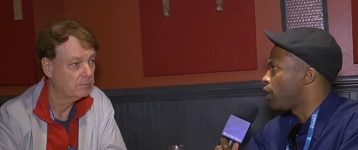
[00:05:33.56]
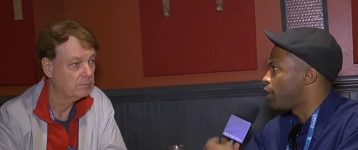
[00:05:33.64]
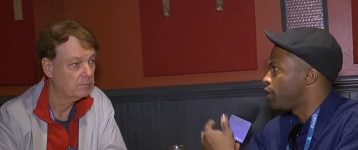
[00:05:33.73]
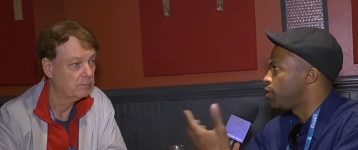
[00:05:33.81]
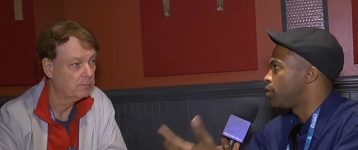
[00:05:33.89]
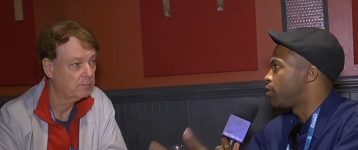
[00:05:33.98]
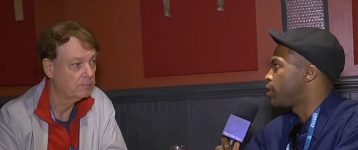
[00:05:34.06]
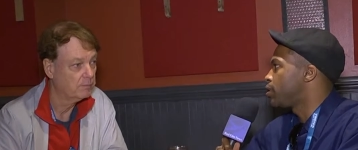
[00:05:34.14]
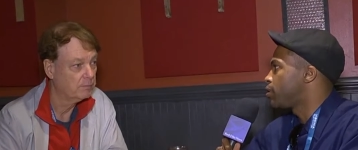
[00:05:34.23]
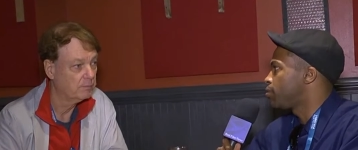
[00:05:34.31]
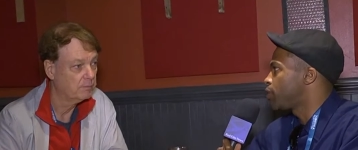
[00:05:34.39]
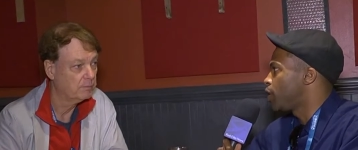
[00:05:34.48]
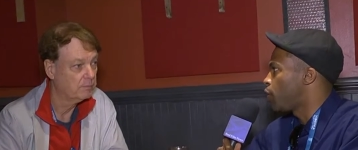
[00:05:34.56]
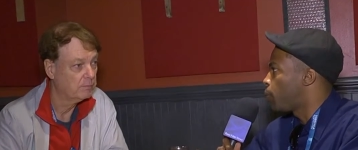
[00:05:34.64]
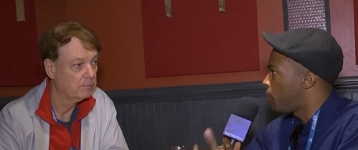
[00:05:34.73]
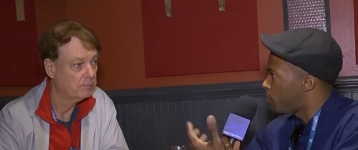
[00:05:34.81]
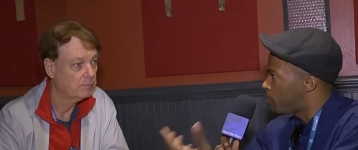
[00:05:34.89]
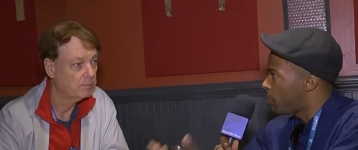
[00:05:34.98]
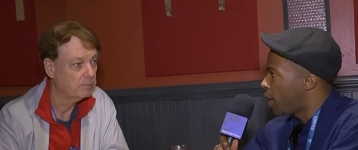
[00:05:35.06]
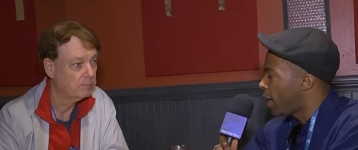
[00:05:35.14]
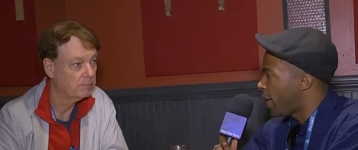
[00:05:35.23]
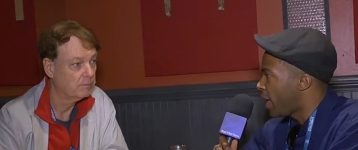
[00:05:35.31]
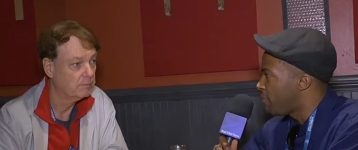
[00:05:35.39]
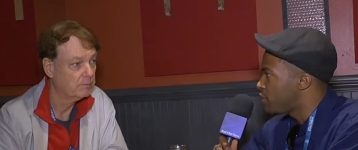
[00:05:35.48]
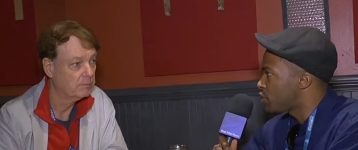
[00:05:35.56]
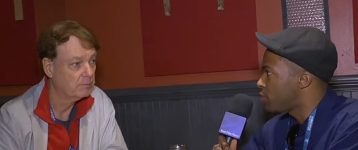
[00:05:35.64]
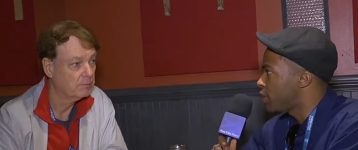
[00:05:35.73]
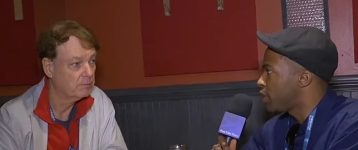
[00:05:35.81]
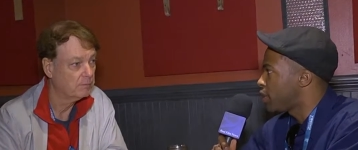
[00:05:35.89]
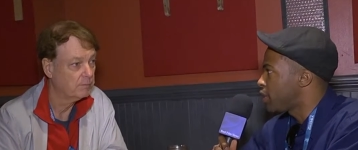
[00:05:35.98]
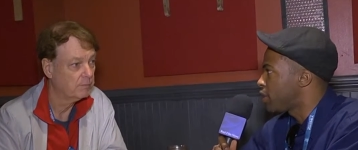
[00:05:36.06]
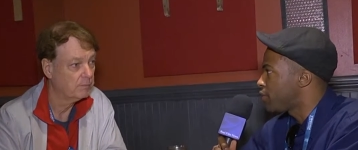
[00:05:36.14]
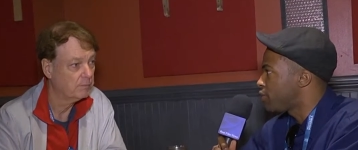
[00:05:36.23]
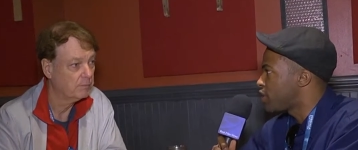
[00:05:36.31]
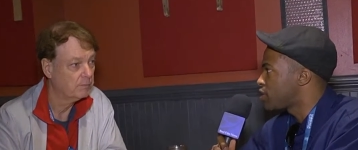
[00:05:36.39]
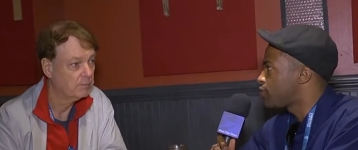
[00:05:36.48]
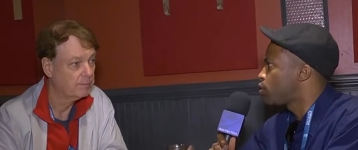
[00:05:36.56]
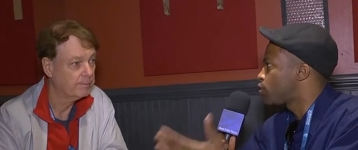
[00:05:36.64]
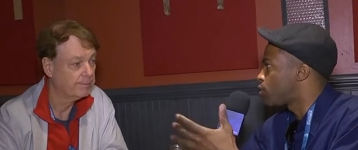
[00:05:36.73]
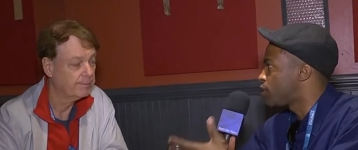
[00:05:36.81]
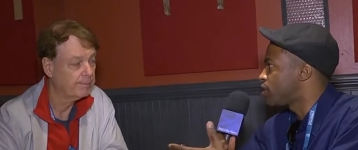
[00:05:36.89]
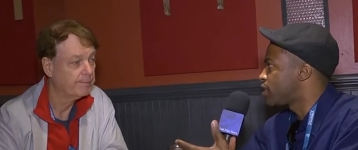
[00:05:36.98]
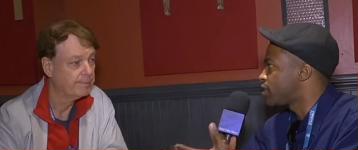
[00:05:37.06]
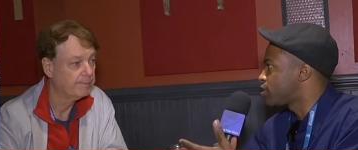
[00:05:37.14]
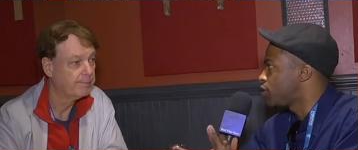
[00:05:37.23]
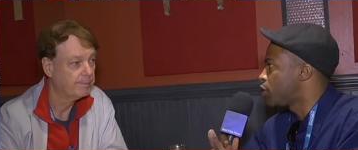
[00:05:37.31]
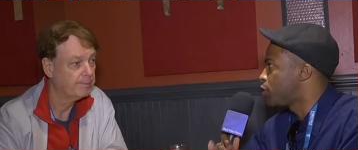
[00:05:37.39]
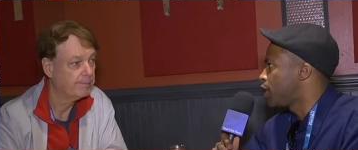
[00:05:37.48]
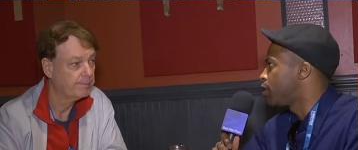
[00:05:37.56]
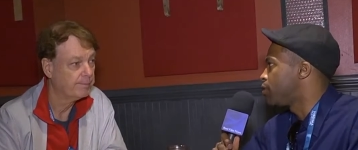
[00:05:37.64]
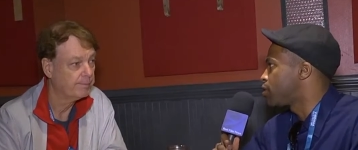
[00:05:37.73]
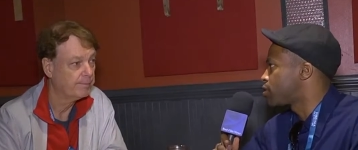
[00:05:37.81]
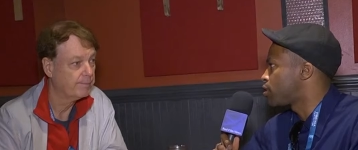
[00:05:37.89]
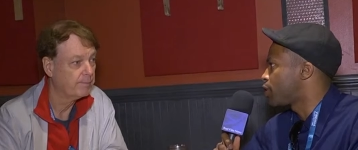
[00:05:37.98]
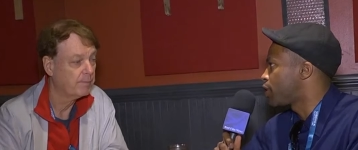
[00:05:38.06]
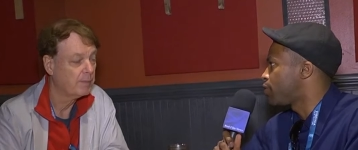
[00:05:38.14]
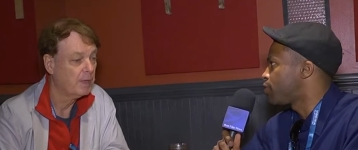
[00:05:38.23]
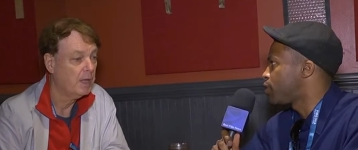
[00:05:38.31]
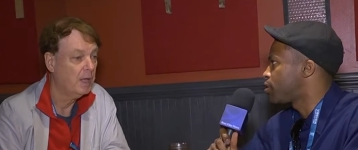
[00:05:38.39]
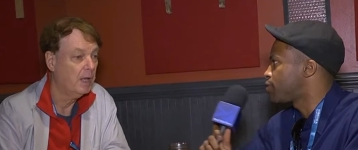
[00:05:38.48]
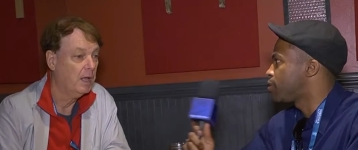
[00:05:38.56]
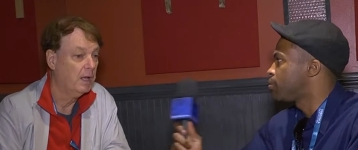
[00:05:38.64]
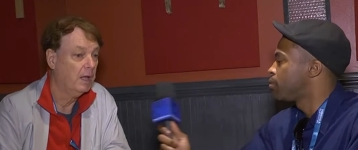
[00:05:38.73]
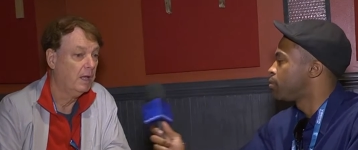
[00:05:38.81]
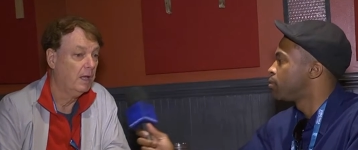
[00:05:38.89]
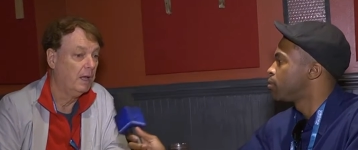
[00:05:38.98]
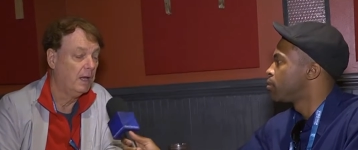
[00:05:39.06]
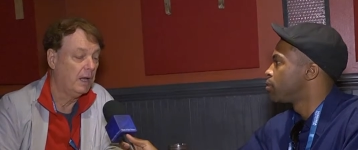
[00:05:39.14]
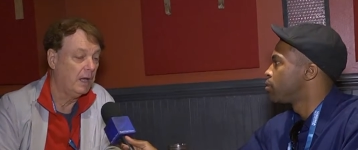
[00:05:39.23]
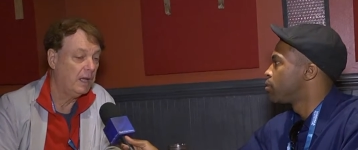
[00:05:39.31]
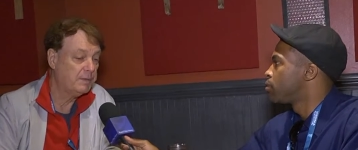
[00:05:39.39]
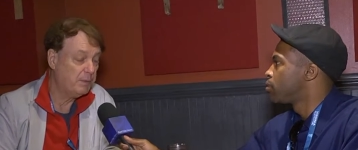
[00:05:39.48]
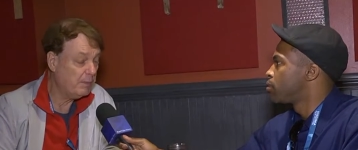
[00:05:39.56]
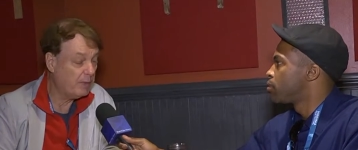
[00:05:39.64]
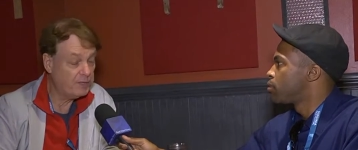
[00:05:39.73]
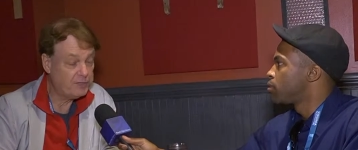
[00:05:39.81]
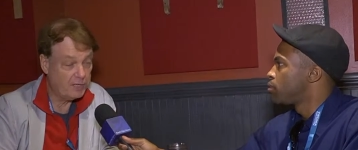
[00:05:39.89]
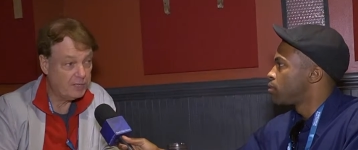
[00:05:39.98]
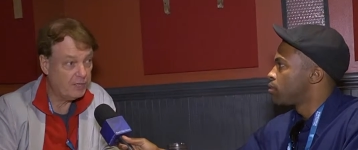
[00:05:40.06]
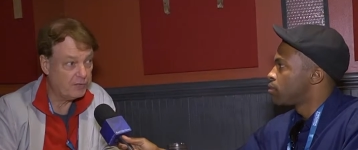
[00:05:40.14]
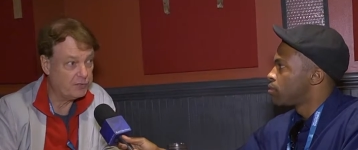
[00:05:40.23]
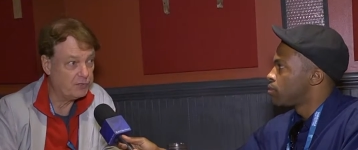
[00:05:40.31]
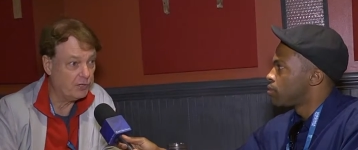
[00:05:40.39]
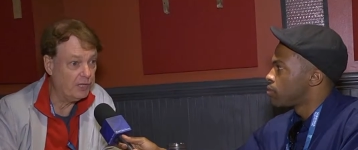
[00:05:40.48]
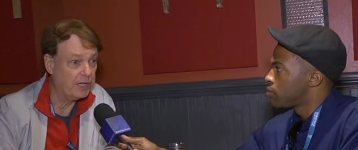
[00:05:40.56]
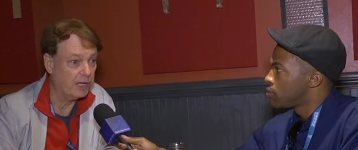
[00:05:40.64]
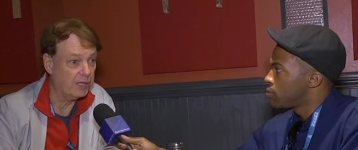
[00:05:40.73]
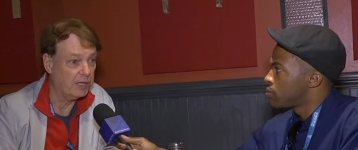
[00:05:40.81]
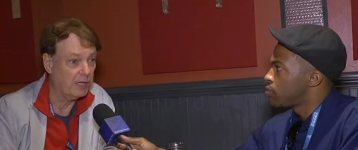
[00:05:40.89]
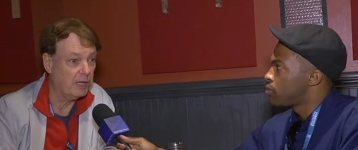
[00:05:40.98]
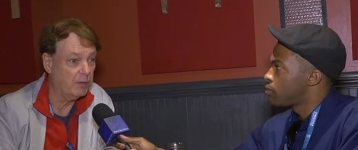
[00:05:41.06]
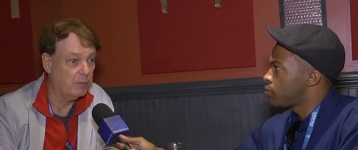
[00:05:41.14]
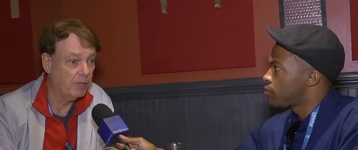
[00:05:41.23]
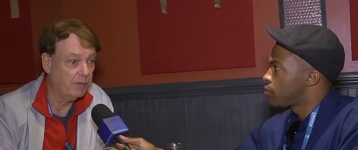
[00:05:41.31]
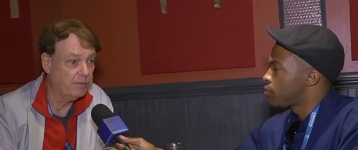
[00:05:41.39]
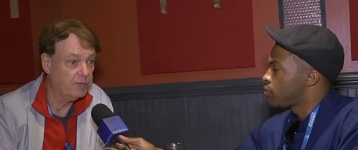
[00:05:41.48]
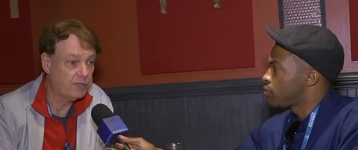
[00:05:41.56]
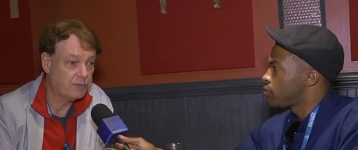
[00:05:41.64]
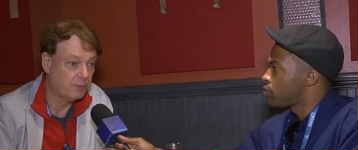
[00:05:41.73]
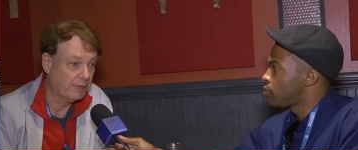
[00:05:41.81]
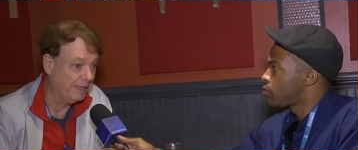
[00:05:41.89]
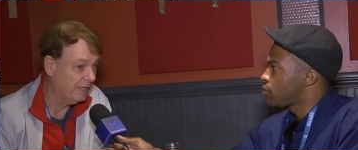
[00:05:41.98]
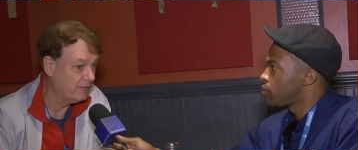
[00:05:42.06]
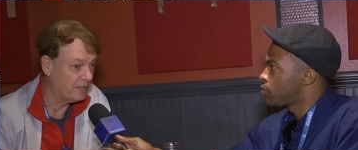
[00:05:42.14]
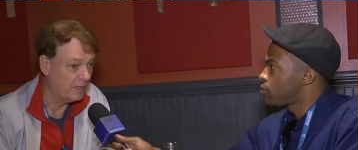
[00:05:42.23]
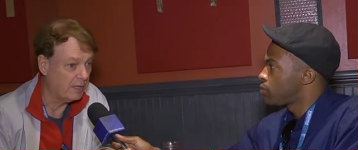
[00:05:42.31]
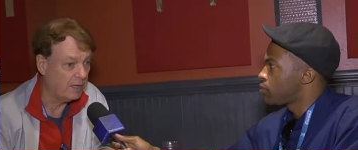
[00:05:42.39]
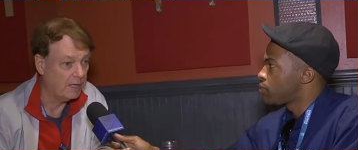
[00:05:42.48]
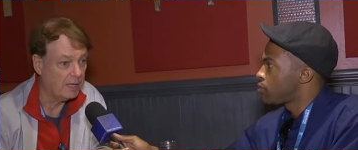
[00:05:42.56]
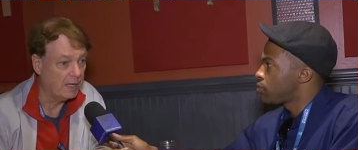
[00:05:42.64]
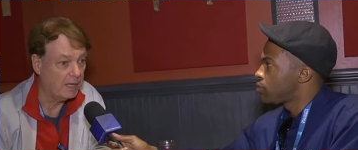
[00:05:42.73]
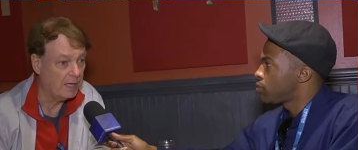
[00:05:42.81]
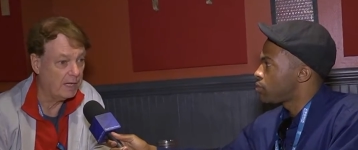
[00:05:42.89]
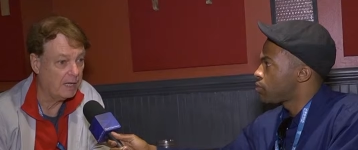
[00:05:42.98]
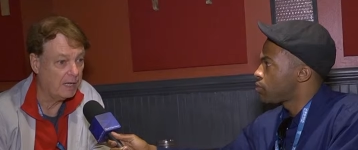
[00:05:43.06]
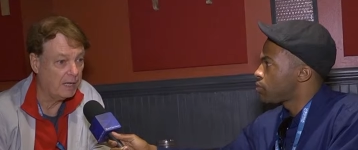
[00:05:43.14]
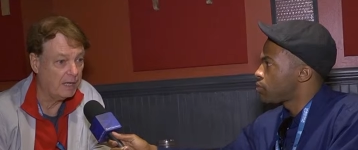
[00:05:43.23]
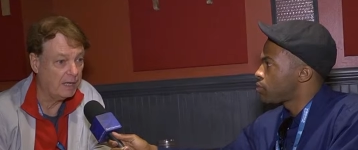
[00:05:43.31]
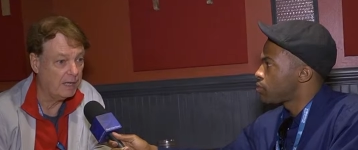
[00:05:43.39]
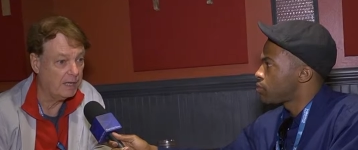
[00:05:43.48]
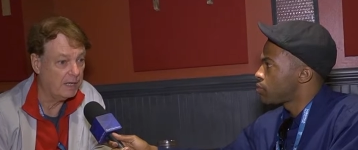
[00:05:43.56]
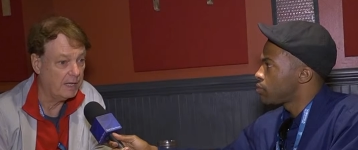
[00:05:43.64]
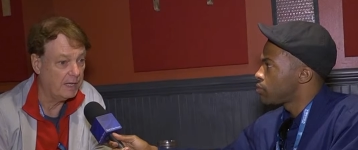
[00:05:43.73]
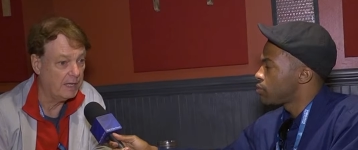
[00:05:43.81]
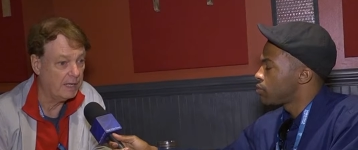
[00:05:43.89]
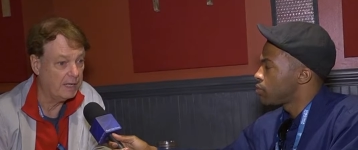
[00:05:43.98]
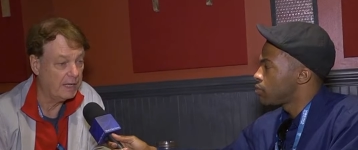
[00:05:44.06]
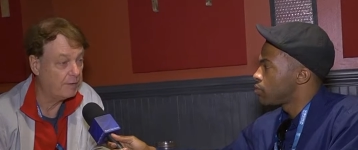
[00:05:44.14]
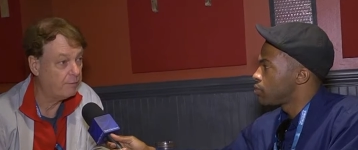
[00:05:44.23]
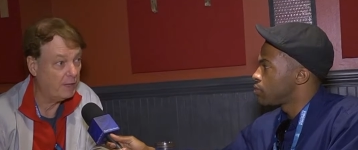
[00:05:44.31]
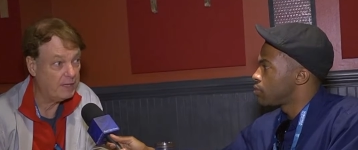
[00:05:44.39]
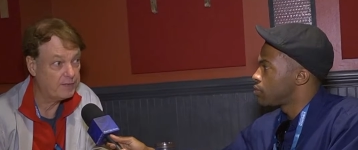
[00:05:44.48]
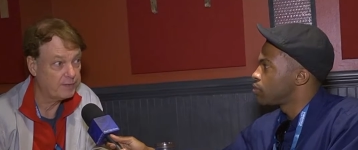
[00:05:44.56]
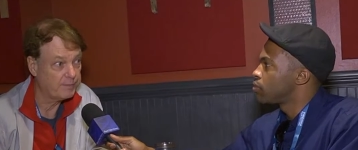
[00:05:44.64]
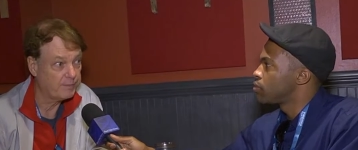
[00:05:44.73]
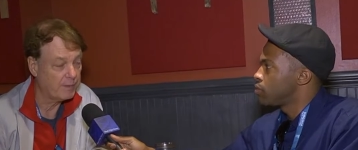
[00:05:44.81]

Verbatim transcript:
Speaker 1: Are you gonna, you know, uh, have it shown at any other festivals, or is this, you know, the end of the circuit for this film?
Speaker 2: Well, it's pretty much into the circuit. Uh, we've just released it on uh, on uh, Netflix